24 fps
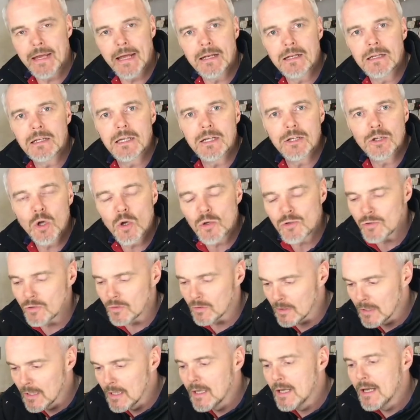end of your
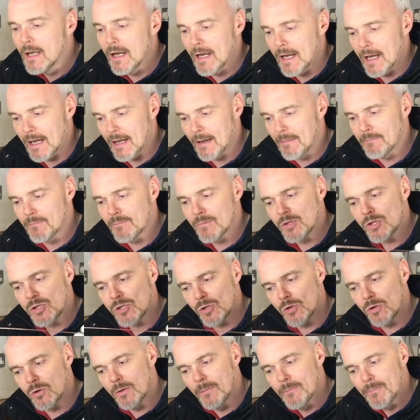nozzle.
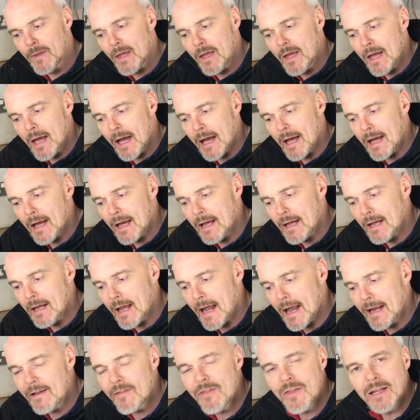So
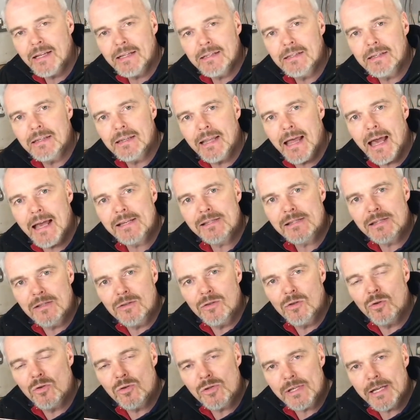anything less than
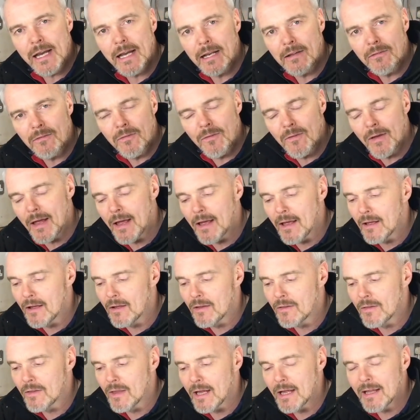those kind of
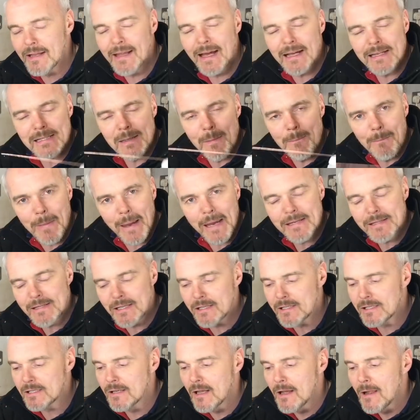that as a
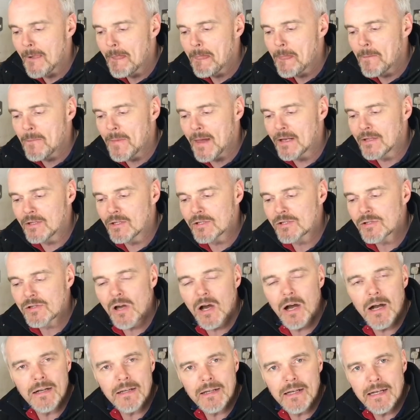basis, then you're
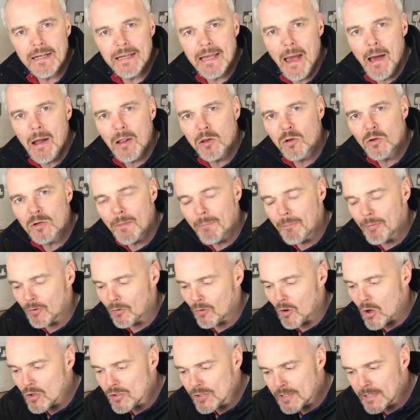starting going to get a load of
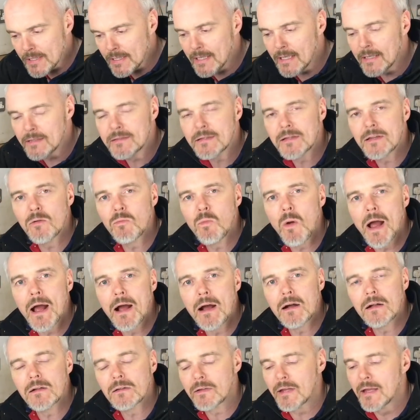porosity into the
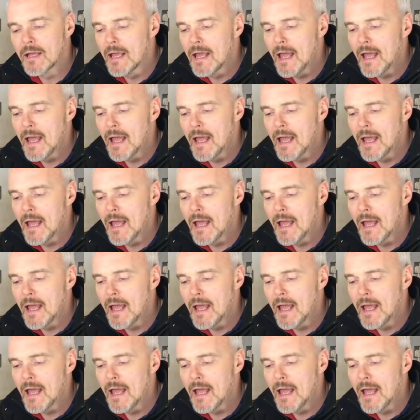weld,